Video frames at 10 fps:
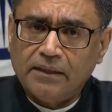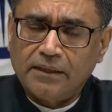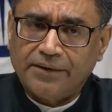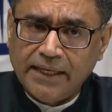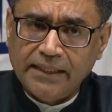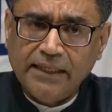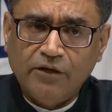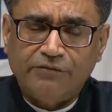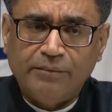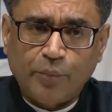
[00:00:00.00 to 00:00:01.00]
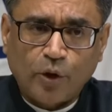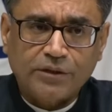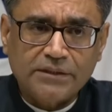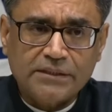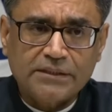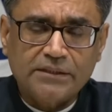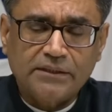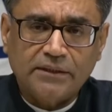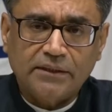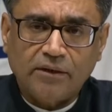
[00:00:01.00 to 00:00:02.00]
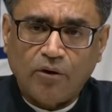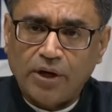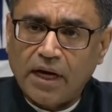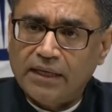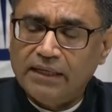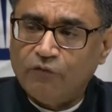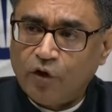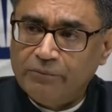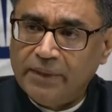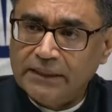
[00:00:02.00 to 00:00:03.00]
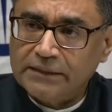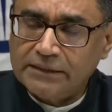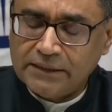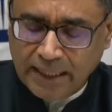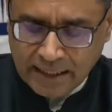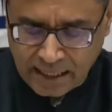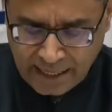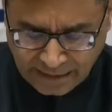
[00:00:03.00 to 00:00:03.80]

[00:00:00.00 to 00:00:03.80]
a great deal of importance on our involvement and our